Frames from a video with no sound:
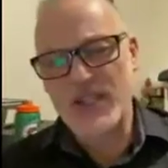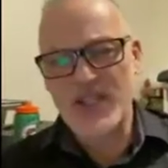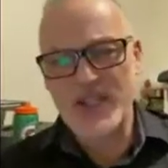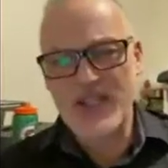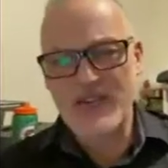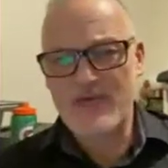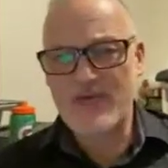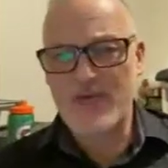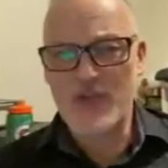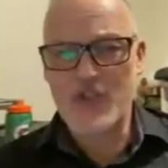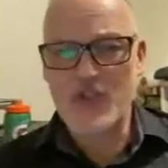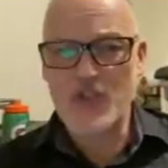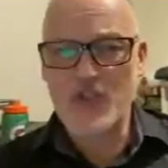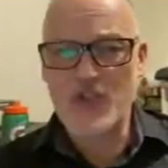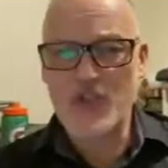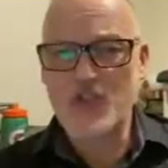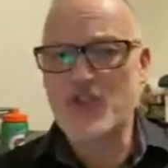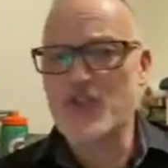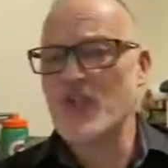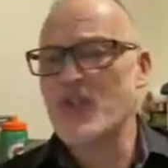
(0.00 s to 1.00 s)
life of our
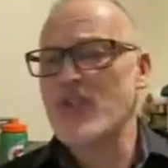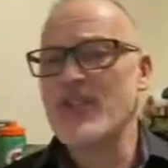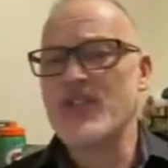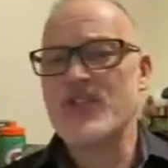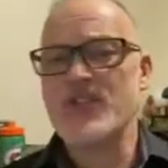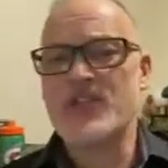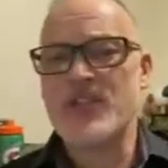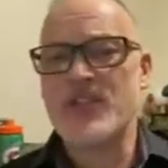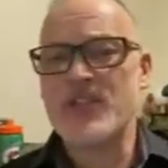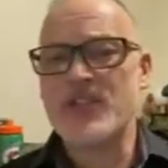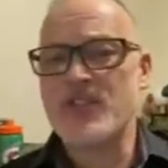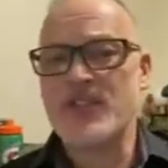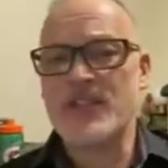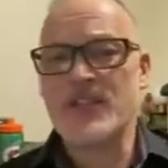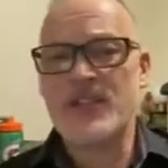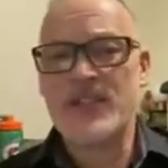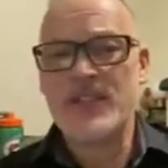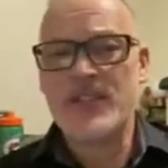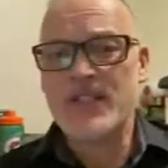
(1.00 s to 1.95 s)
church during this season